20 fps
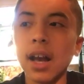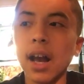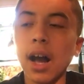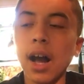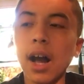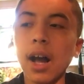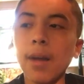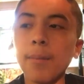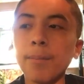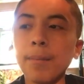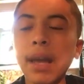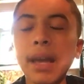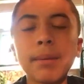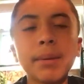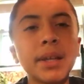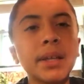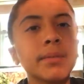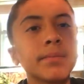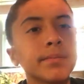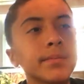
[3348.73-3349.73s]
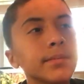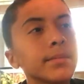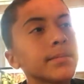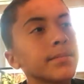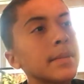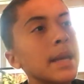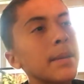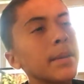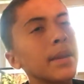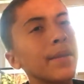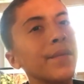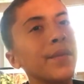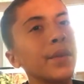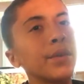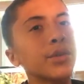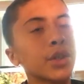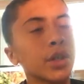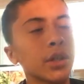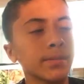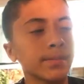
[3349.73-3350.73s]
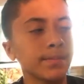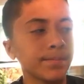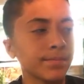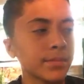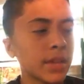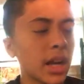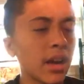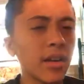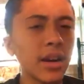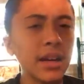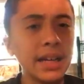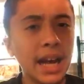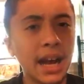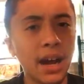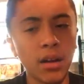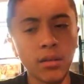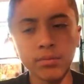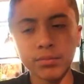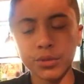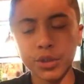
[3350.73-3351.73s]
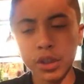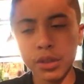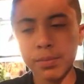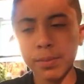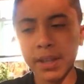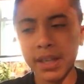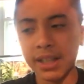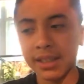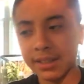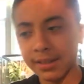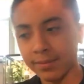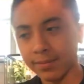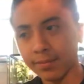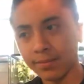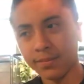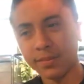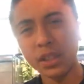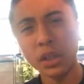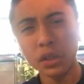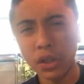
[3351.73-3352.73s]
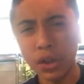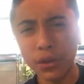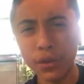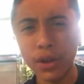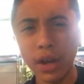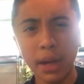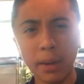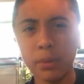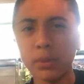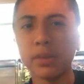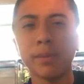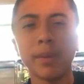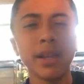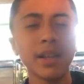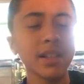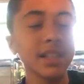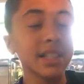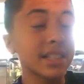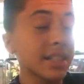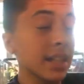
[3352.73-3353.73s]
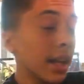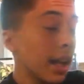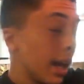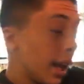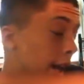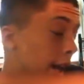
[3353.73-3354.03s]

Um, maybe, maybe in the future. Not right now, just because there's other animals on my list.